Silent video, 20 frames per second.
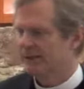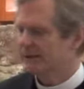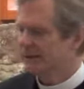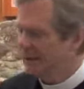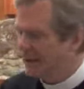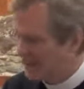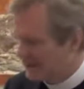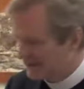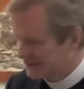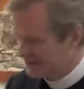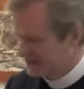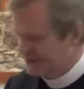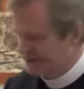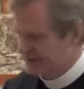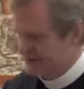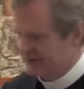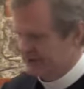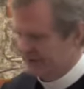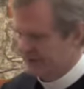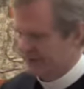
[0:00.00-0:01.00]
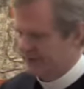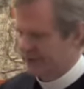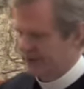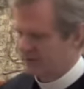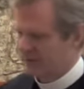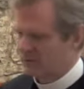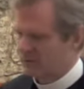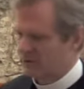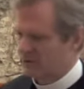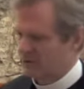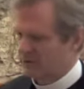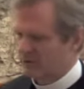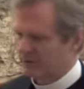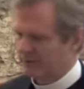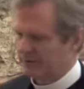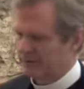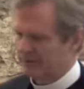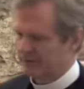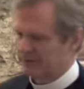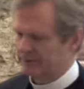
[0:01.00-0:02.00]
Yes, they
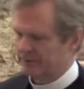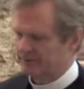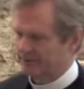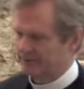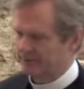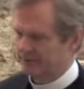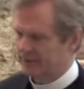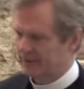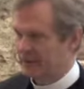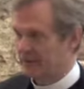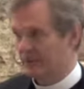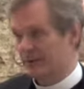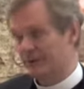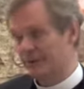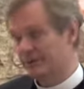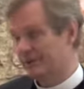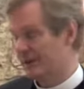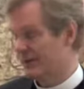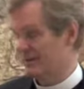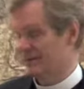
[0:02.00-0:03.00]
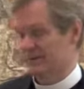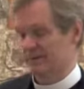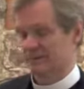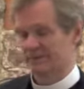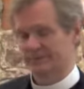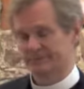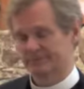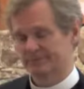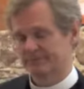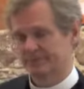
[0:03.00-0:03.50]
had a good deal.